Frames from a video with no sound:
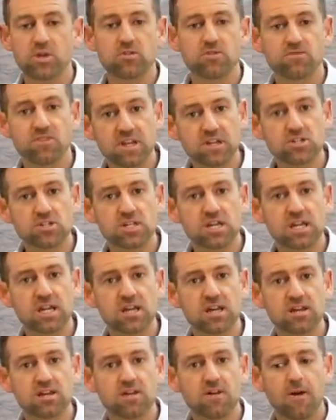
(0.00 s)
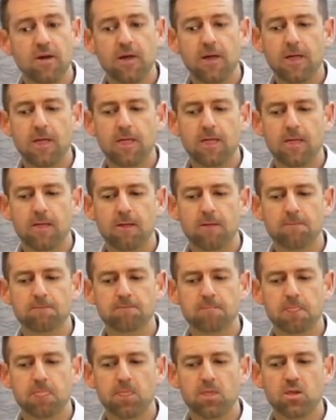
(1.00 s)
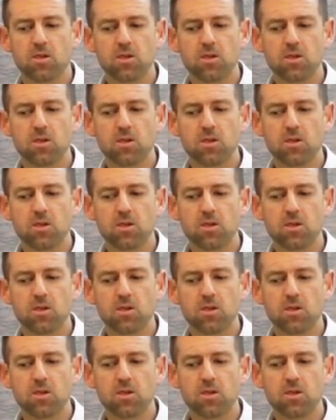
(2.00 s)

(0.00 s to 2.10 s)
you're finished eating um,